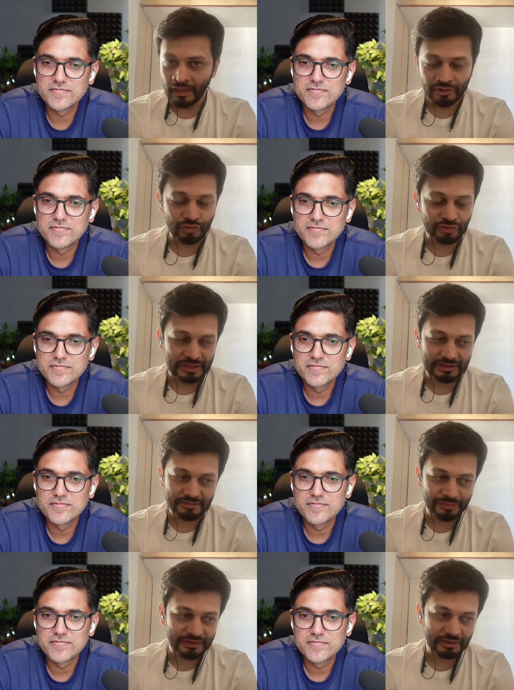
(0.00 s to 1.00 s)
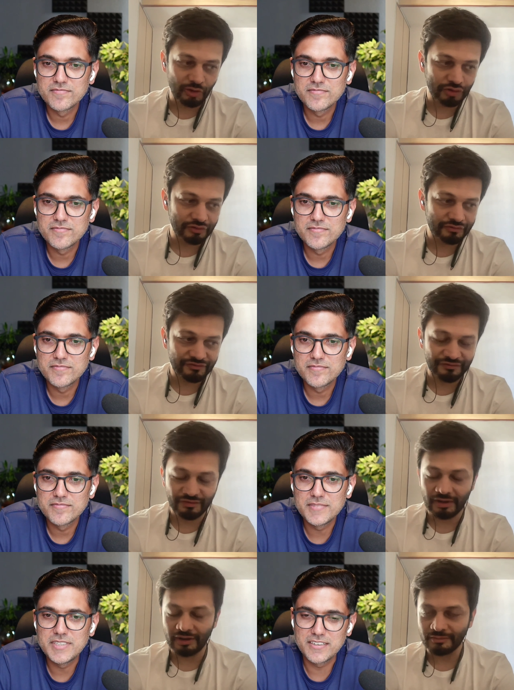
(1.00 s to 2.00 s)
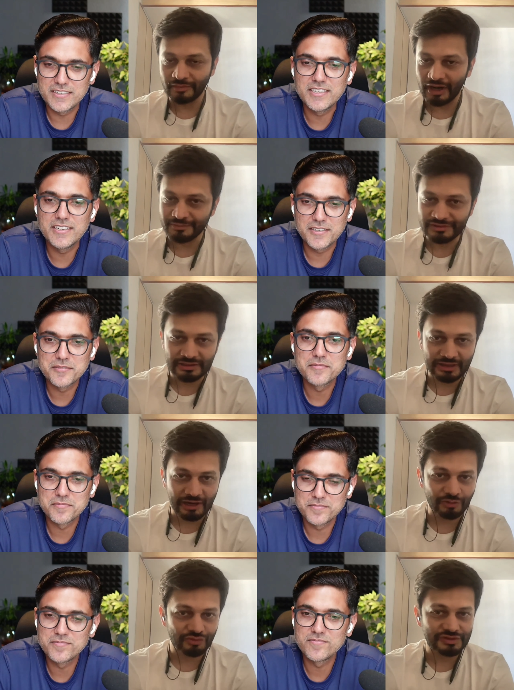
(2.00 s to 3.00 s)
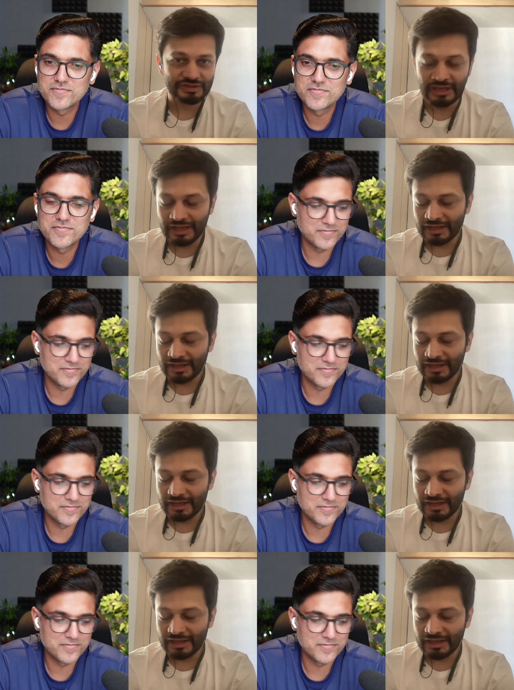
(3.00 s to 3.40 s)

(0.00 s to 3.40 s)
Speaker 1: you know there had been a lot of yeah, um, yeah. ups and downs